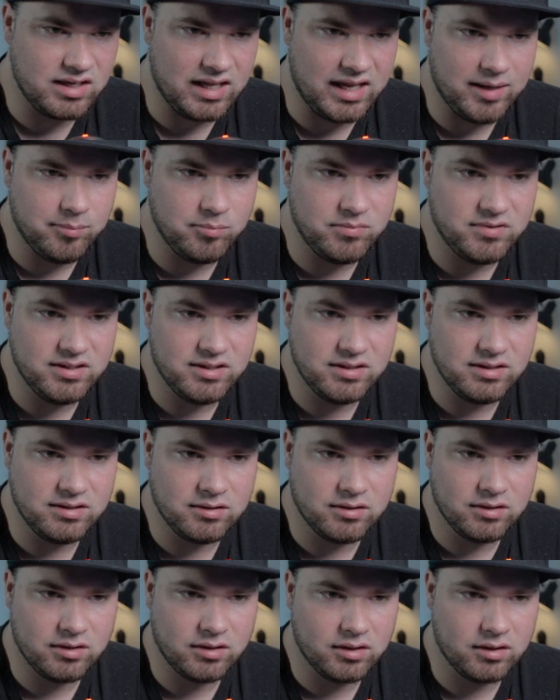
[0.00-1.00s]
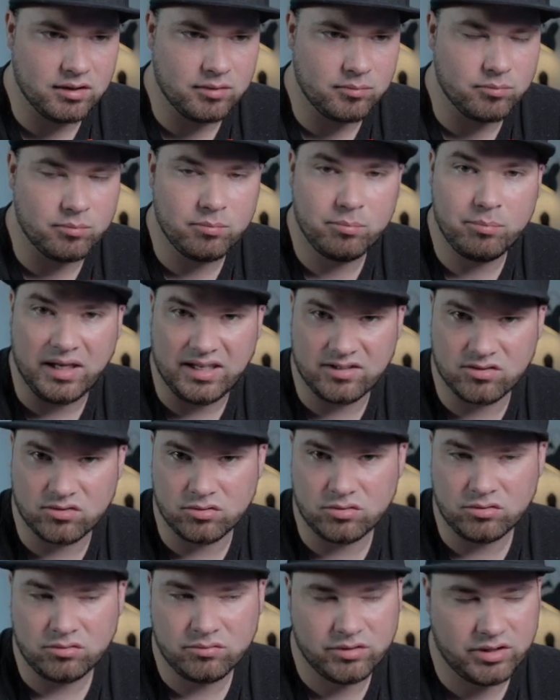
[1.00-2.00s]
an empty
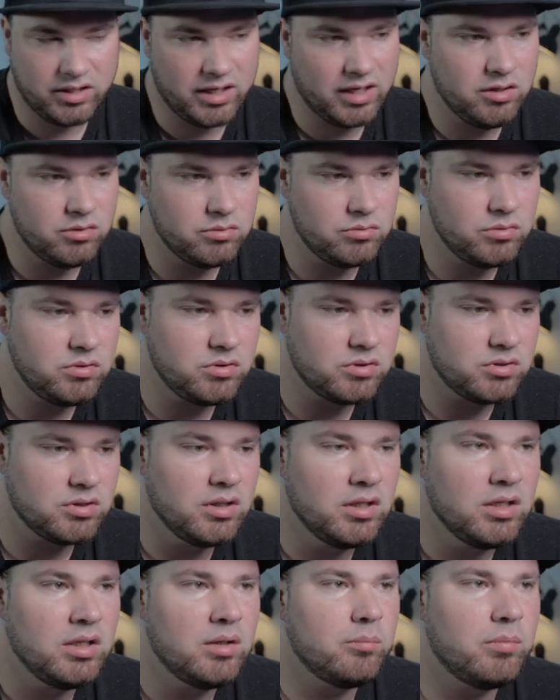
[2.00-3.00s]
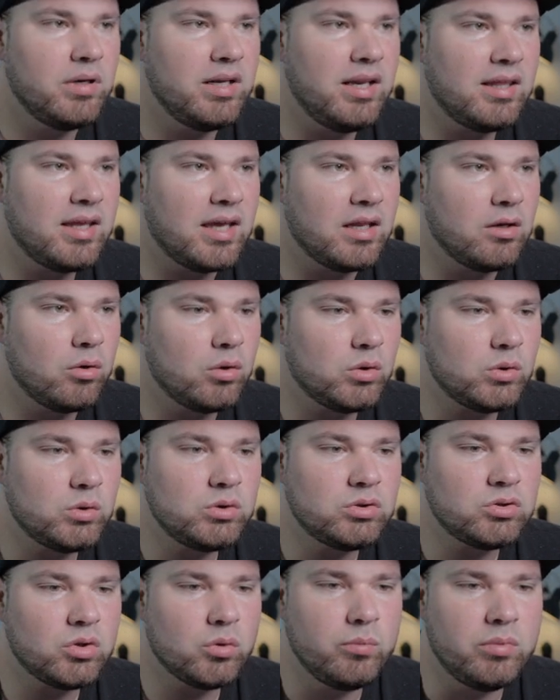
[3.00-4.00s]
pixel that I use, but it can
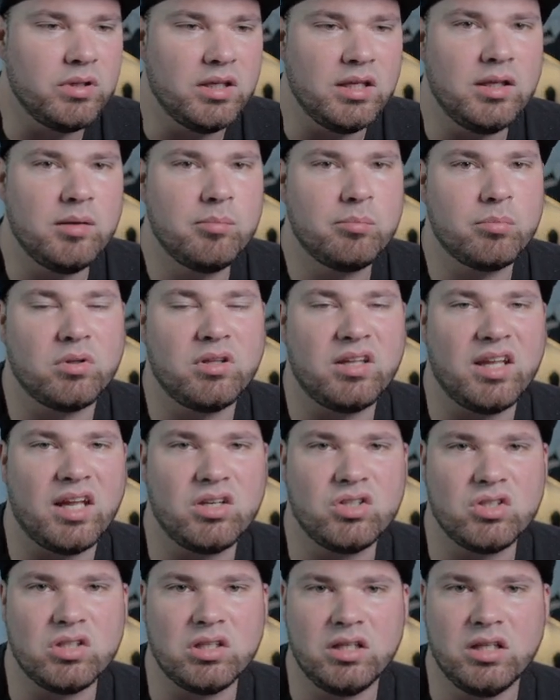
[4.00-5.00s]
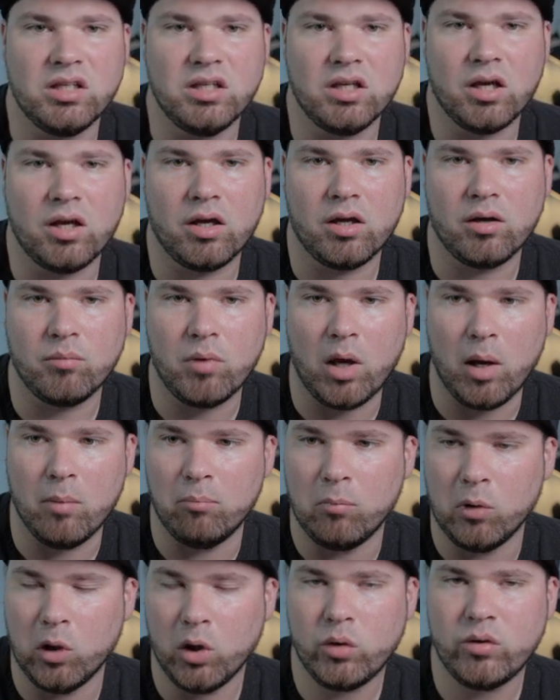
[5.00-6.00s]
also be potentially a
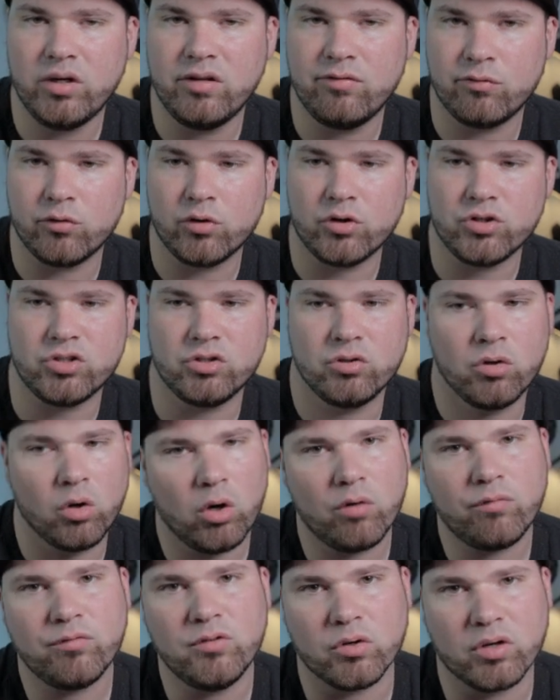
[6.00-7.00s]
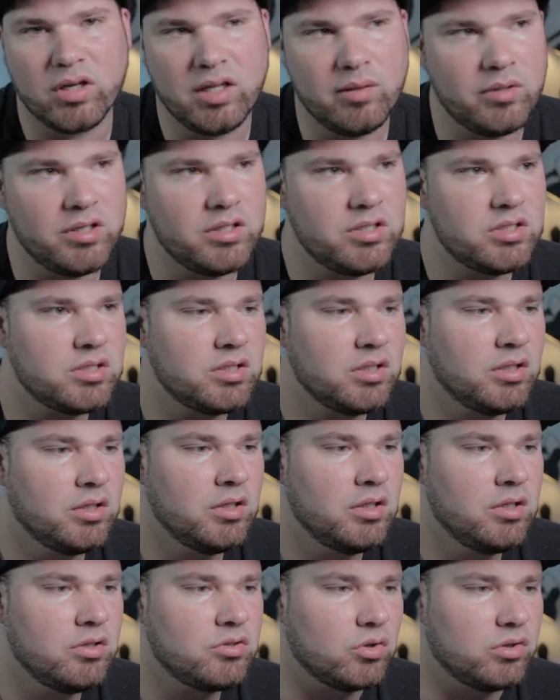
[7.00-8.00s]
blurry version of your image.
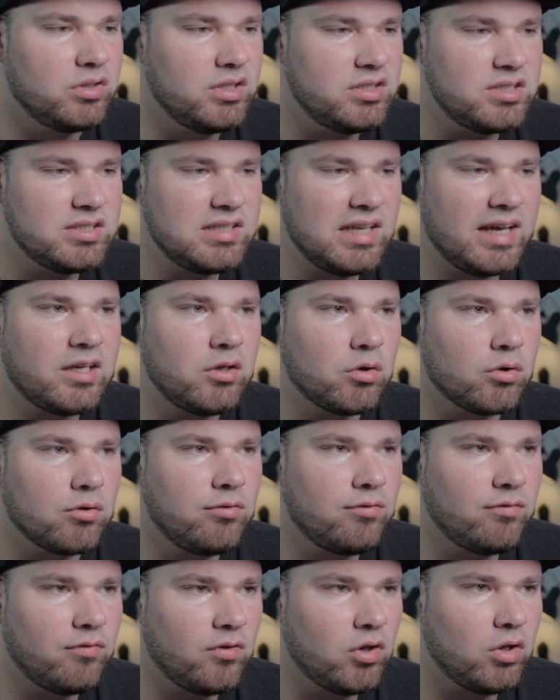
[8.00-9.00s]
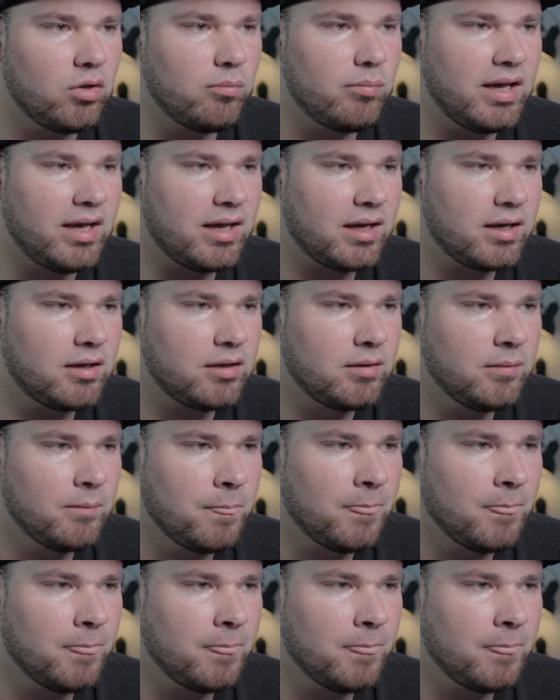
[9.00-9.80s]
So this is like your fallback.